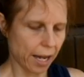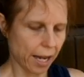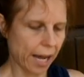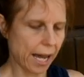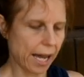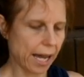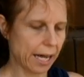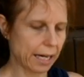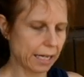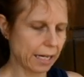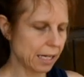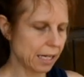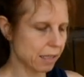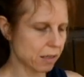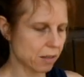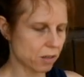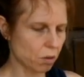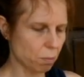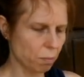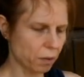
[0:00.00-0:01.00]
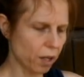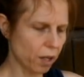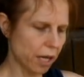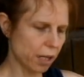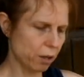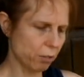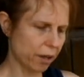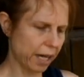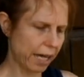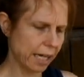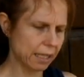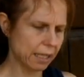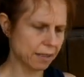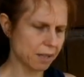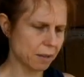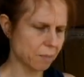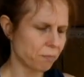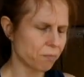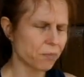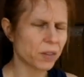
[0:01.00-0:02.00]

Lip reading: and it's super lightweight.